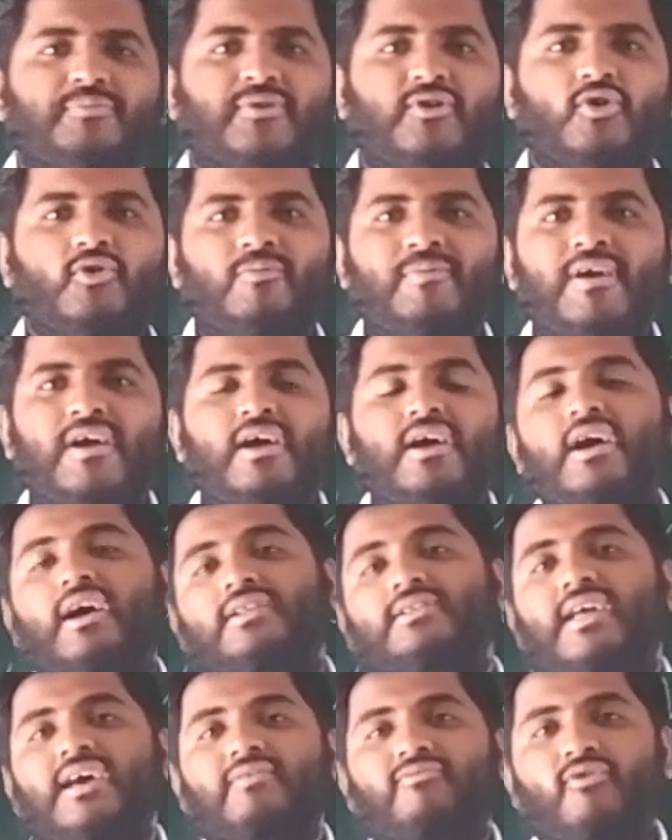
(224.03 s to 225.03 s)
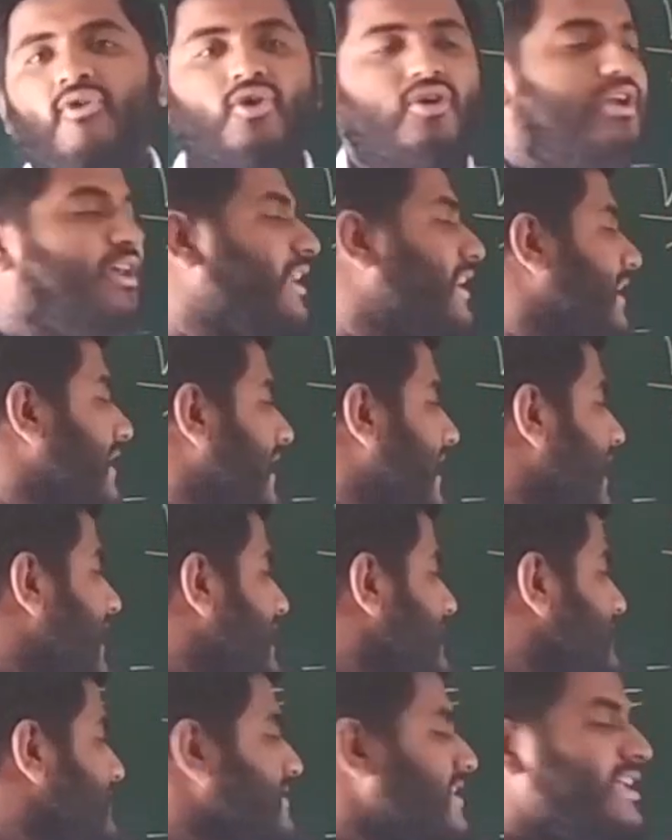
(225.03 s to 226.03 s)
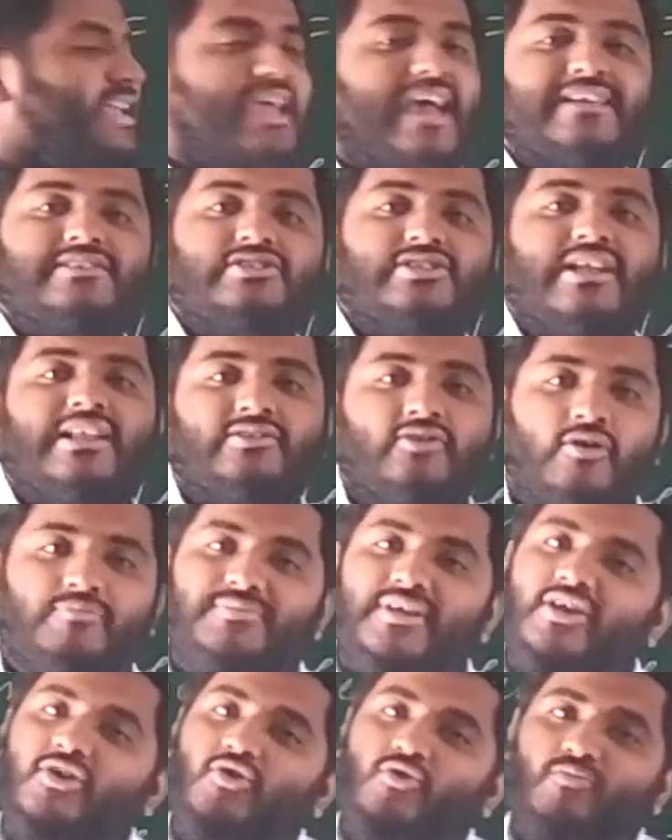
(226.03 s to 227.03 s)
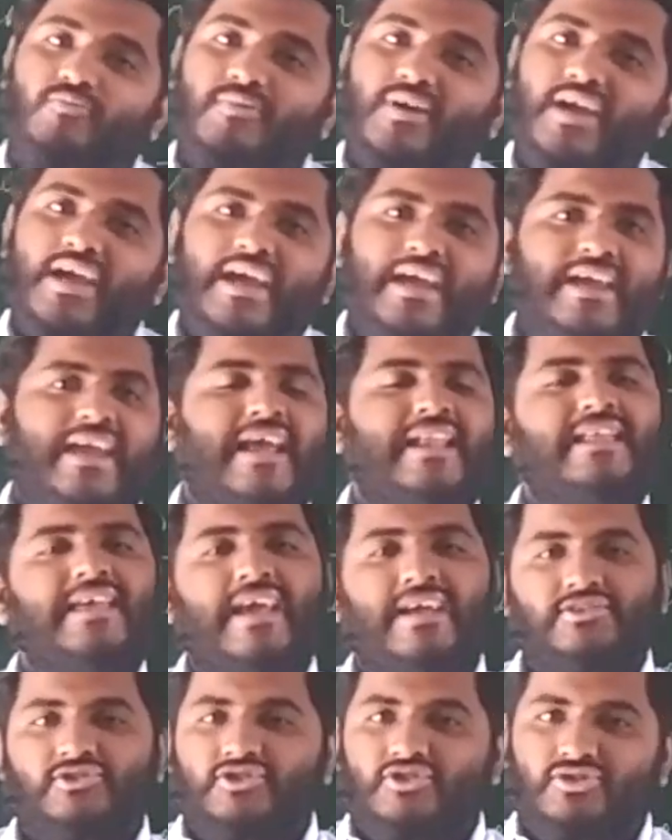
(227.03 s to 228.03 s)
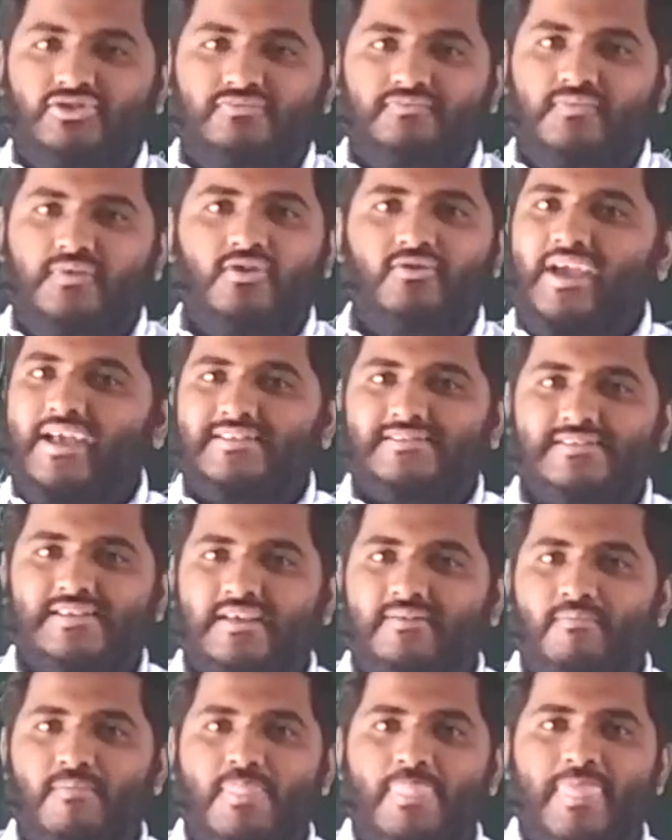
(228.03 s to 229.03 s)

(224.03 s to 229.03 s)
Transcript: of cube. Therefore, A is the edge length of the cube. Any edge you can say.